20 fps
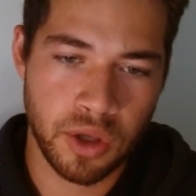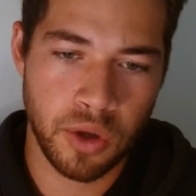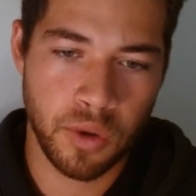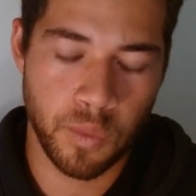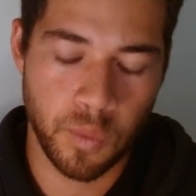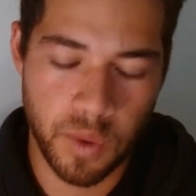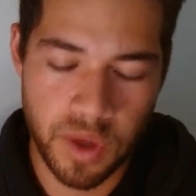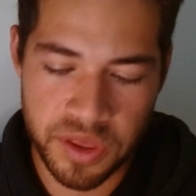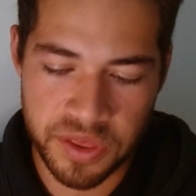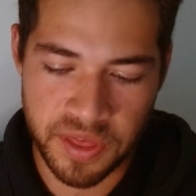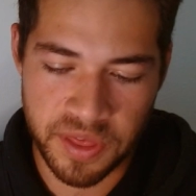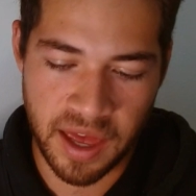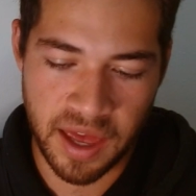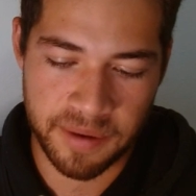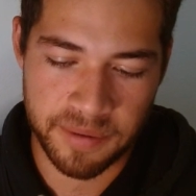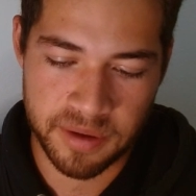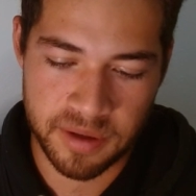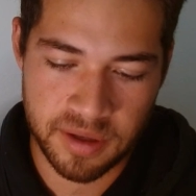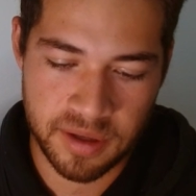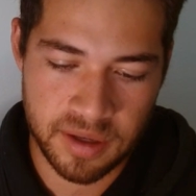with
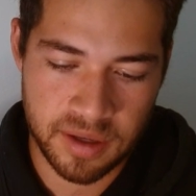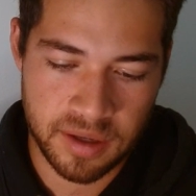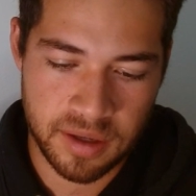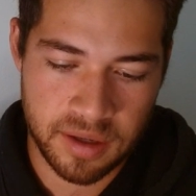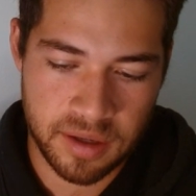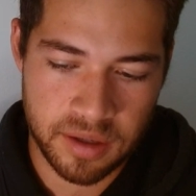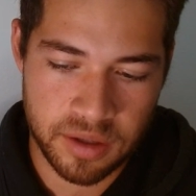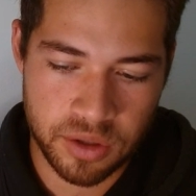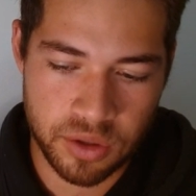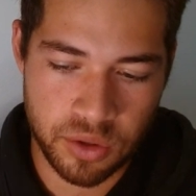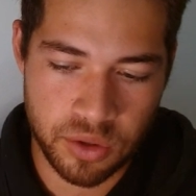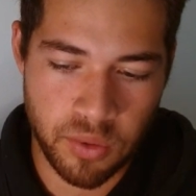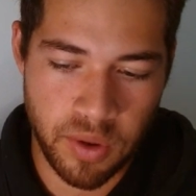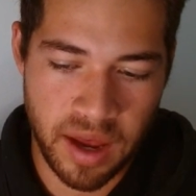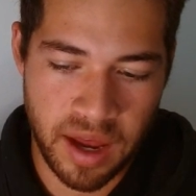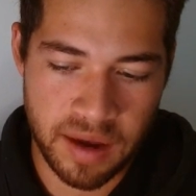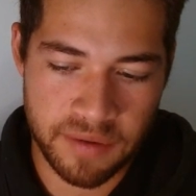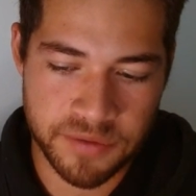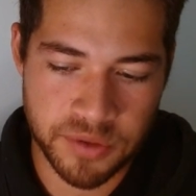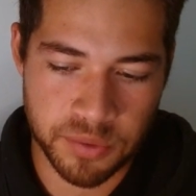that, you
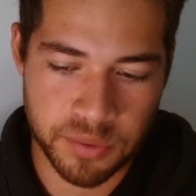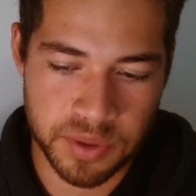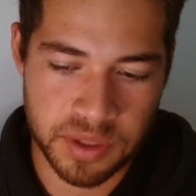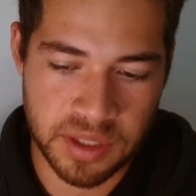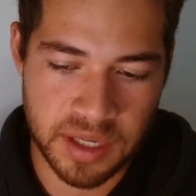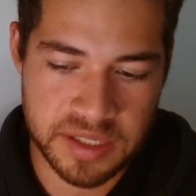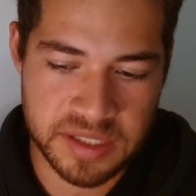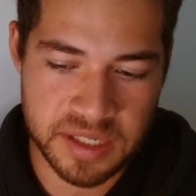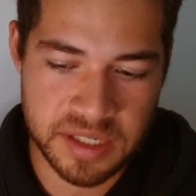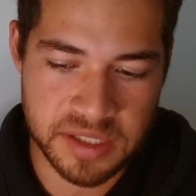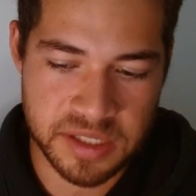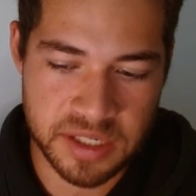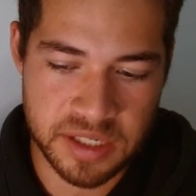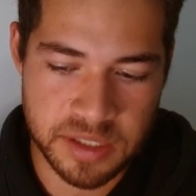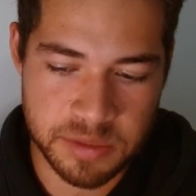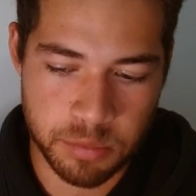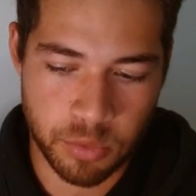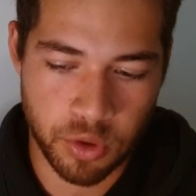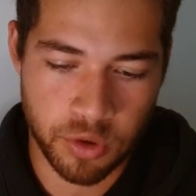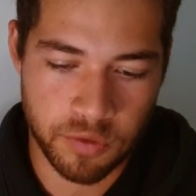have to realize that
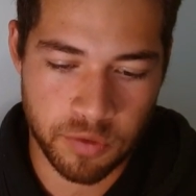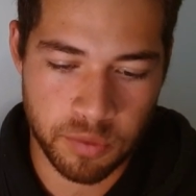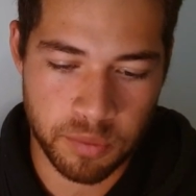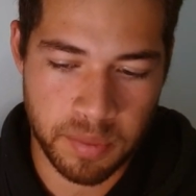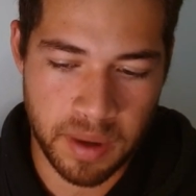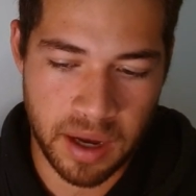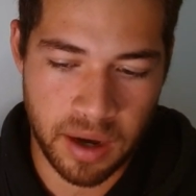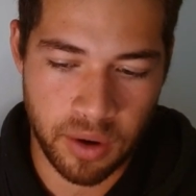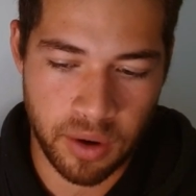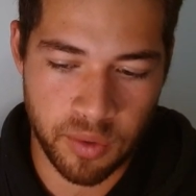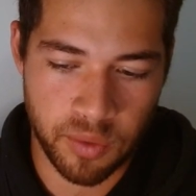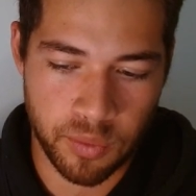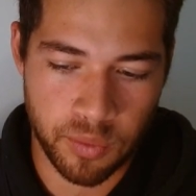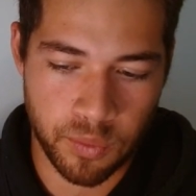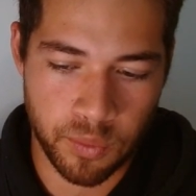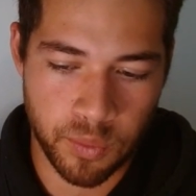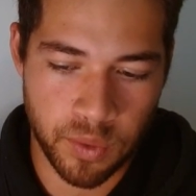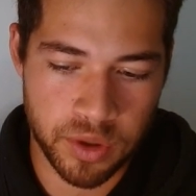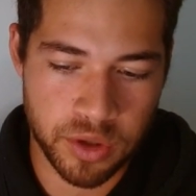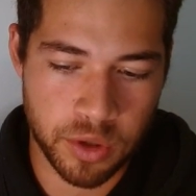it's more about
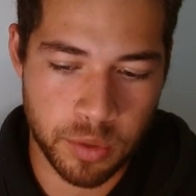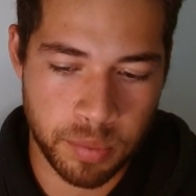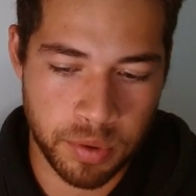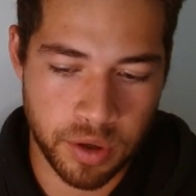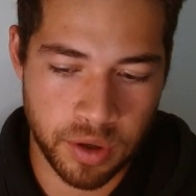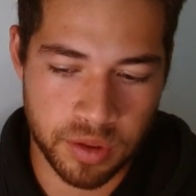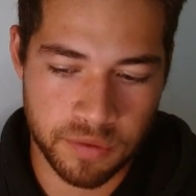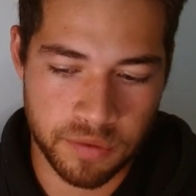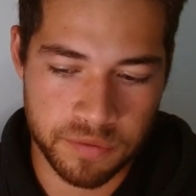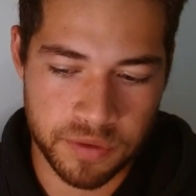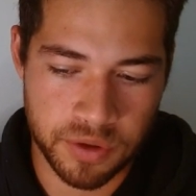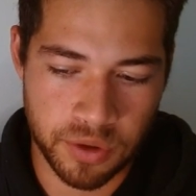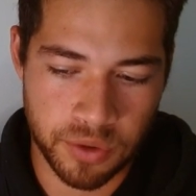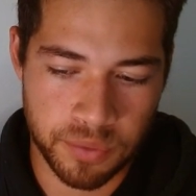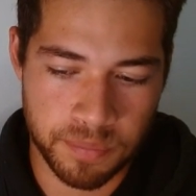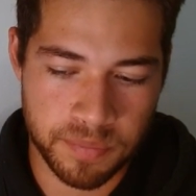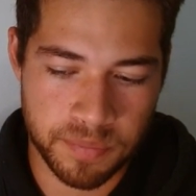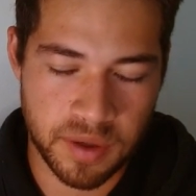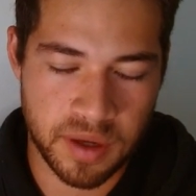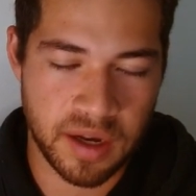what you put on the
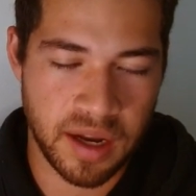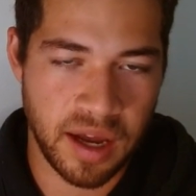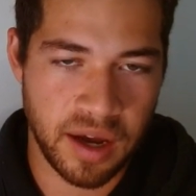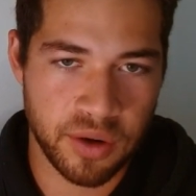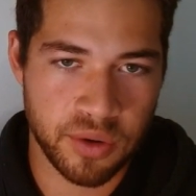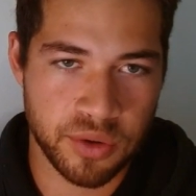field and how